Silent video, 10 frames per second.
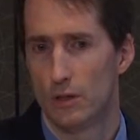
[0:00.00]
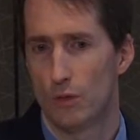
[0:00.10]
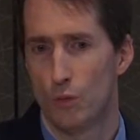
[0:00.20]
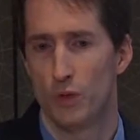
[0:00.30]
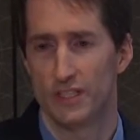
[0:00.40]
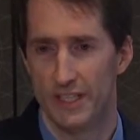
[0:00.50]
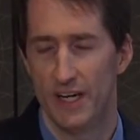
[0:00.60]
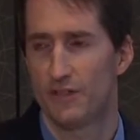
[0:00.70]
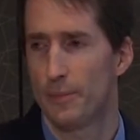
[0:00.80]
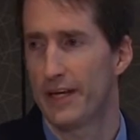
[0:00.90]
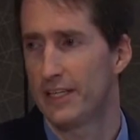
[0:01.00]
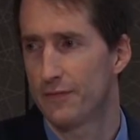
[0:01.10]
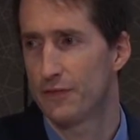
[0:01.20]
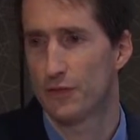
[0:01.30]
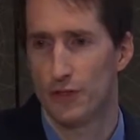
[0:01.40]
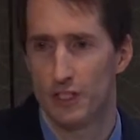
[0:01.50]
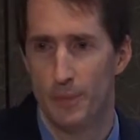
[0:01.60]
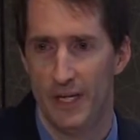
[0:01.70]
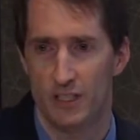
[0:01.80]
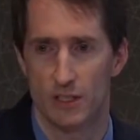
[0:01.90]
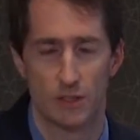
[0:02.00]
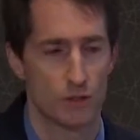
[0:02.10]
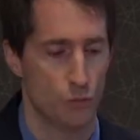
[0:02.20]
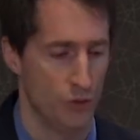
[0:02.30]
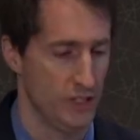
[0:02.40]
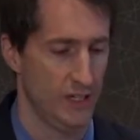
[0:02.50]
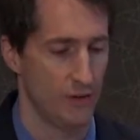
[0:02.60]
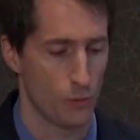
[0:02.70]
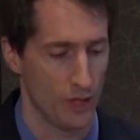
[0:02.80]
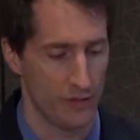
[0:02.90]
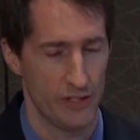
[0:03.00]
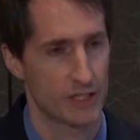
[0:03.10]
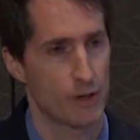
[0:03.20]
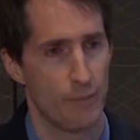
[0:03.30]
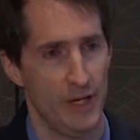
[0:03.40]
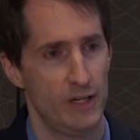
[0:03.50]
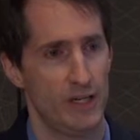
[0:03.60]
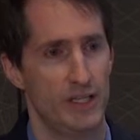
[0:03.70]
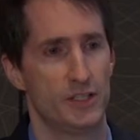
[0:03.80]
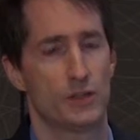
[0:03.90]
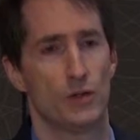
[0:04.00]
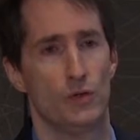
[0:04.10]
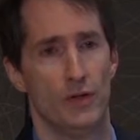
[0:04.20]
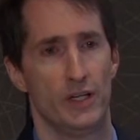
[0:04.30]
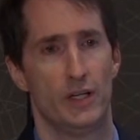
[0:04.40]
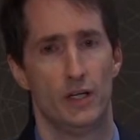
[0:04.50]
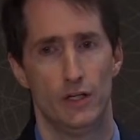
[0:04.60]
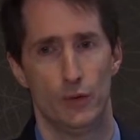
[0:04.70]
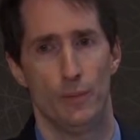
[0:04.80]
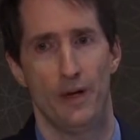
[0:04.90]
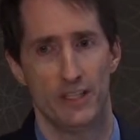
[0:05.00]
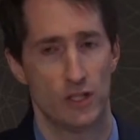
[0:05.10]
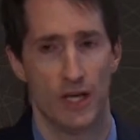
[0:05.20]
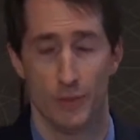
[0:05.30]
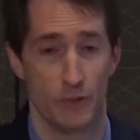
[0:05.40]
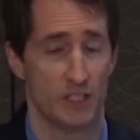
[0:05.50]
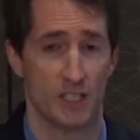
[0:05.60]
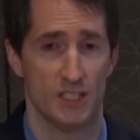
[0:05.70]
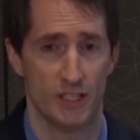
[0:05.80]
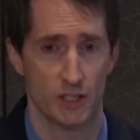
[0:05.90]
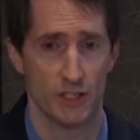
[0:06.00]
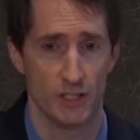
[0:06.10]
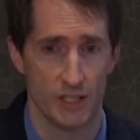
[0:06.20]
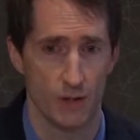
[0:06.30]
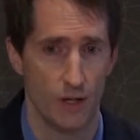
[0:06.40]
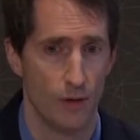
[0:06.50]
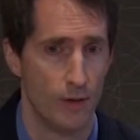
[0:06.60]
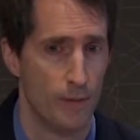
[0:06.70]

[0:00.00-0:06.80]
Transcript: was enough to make a difference for these patients? Was it even relevant to compare that dystrophin to a baseline, which is essentially zero?